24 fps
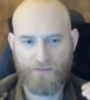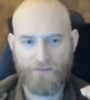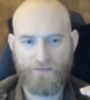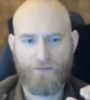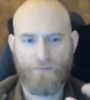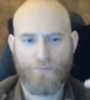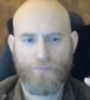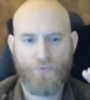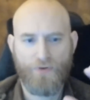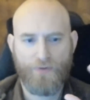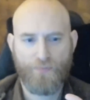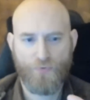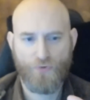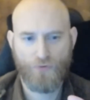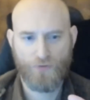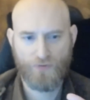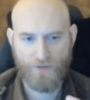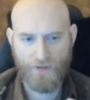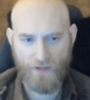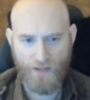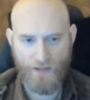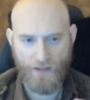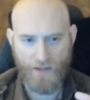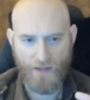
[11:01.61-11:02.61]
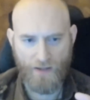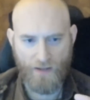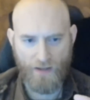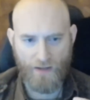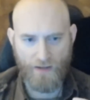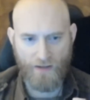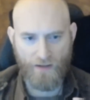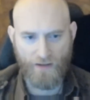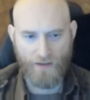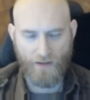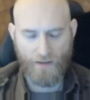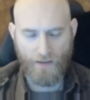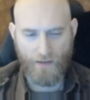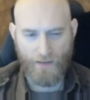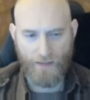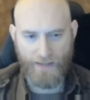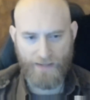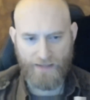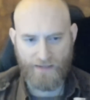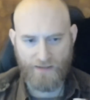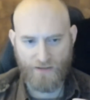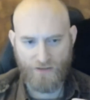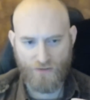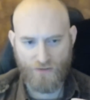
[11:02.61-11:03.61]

Simply put, like